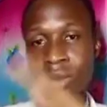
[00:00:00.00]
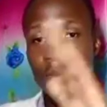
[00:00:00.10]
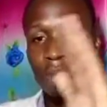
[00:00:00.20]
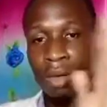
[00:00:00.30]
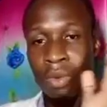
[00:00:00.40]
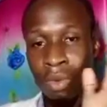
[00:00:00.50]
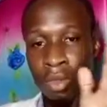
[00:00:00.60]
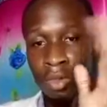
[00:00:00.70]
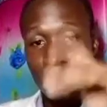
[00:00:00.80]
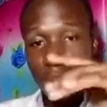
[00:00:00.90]
backwards.
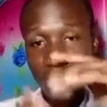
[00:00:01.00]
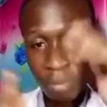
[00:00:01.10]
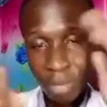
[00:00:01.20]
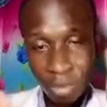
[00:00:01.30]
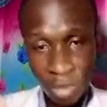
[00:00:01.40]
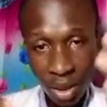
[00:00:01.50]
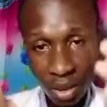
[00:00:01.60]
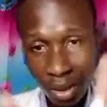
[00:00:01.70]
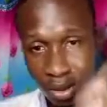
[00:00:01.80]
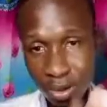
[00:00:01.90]
So these are minimal
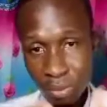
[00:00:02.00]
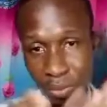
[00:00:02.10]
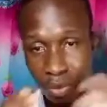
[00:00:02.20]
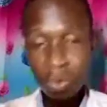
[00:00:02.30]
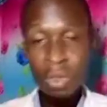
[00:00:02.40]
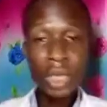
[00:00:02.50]
exercises that we do